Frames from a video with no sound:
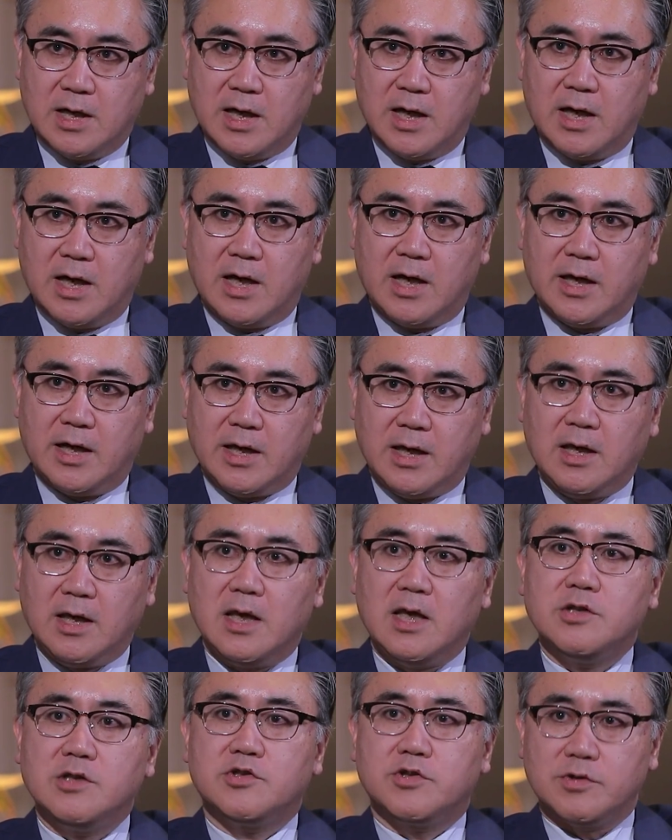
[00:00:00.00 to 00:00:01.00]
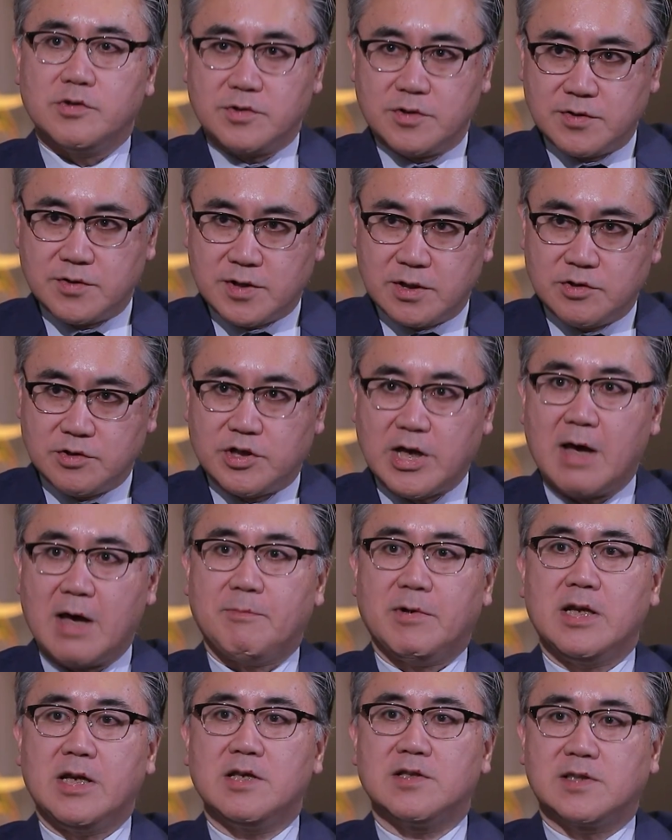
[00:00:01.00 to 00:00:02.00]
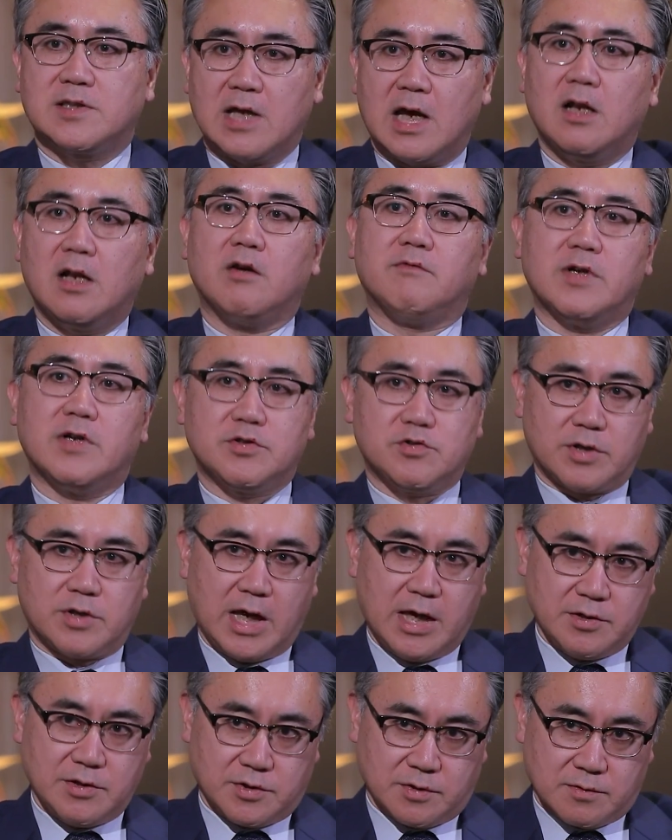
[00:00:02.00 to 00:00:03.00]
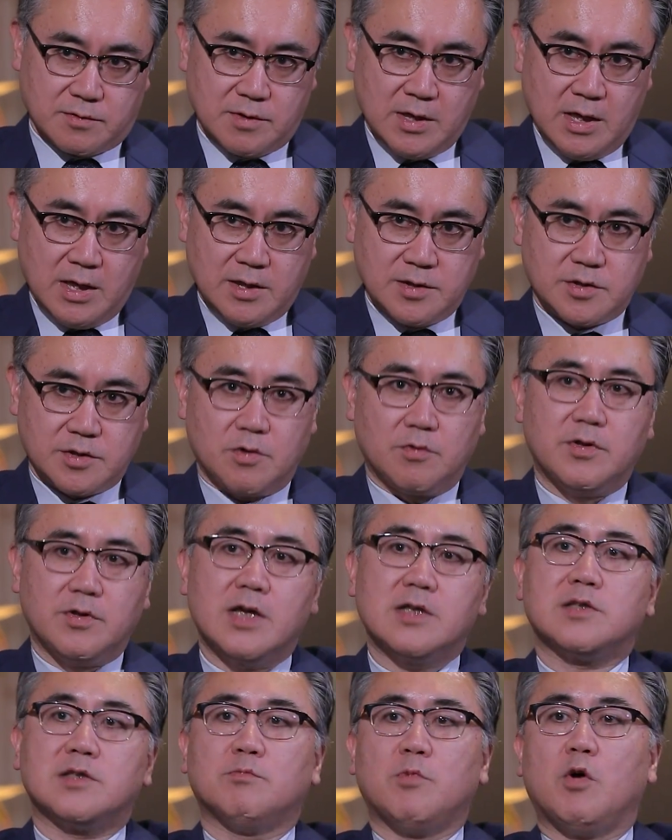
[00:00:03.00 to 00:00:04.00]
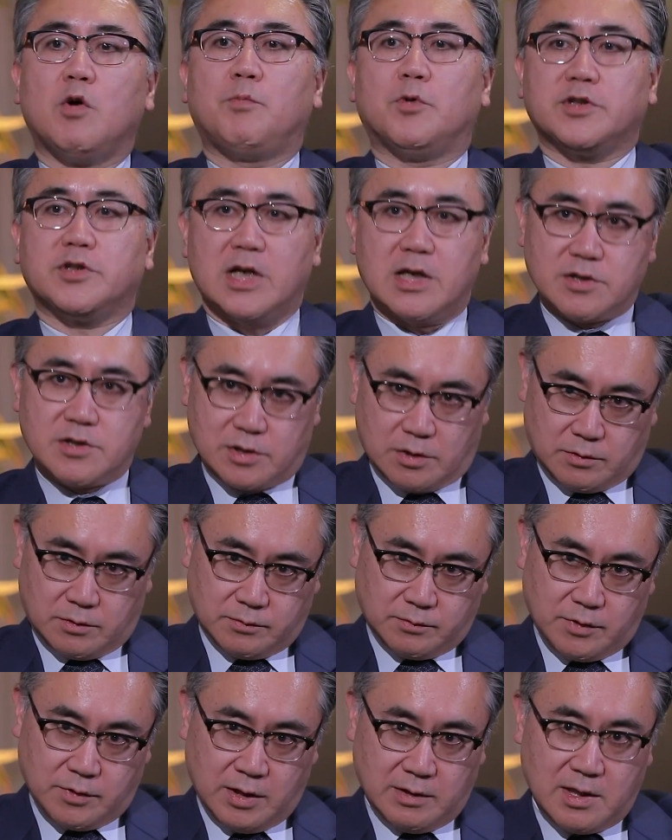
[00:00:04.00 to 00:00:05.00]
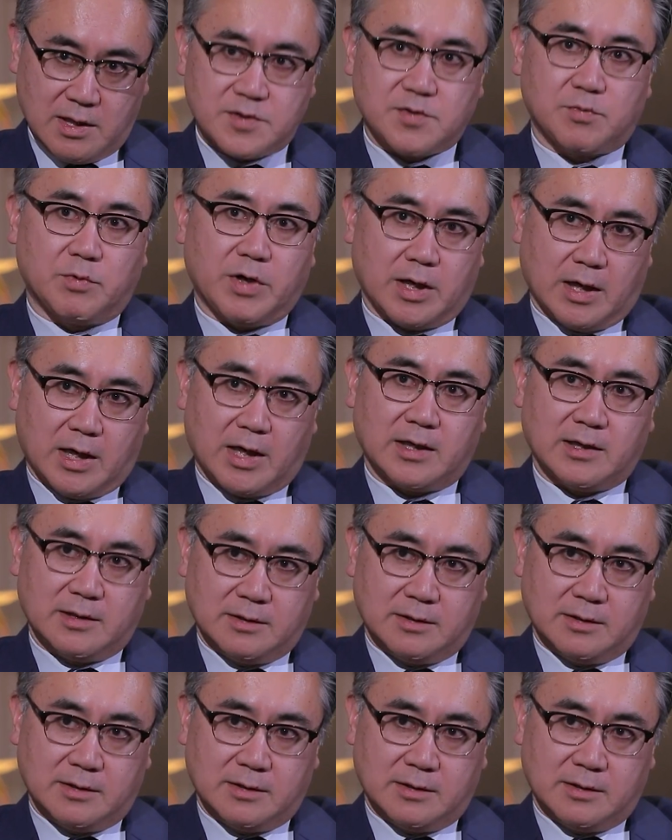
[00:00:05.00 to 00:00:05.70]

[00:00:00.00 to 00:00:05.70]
Uh, in introducing Japanese style of education. So there's more potential in this regard.